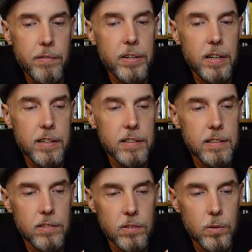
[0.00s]
every night
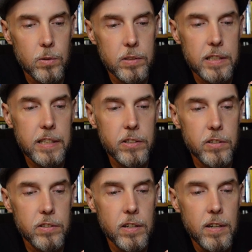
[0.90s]
until local
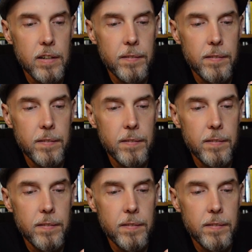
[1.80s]
teenagers